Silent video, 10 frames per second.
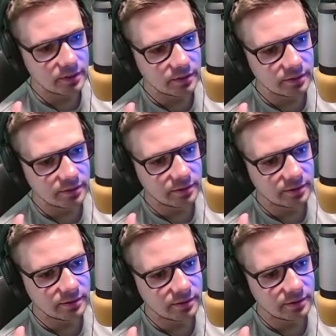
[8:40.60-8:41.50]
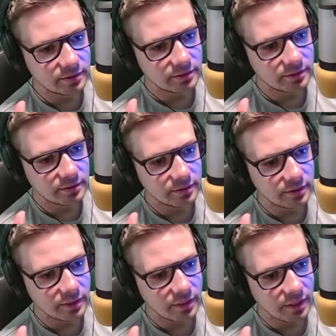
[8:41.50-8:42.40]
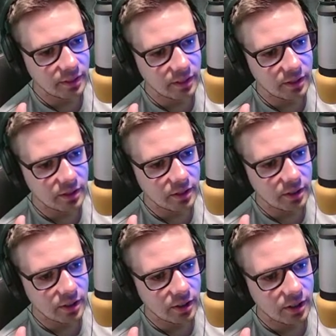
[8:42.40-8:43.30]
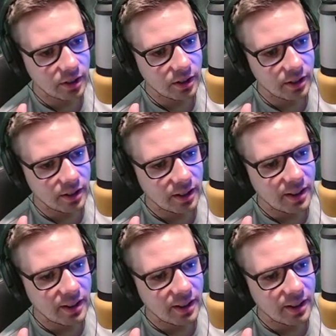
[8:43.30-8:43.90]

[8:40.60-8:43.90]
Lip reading: (not speaking)